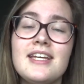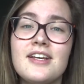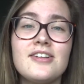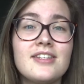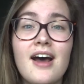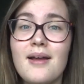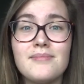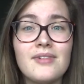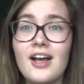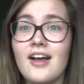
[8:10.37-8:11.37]
because
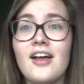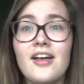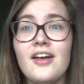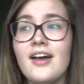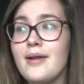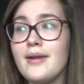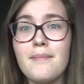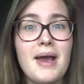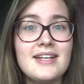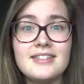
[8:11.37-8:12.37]
I'm an
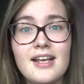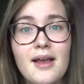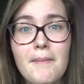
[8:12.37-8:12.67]
amazing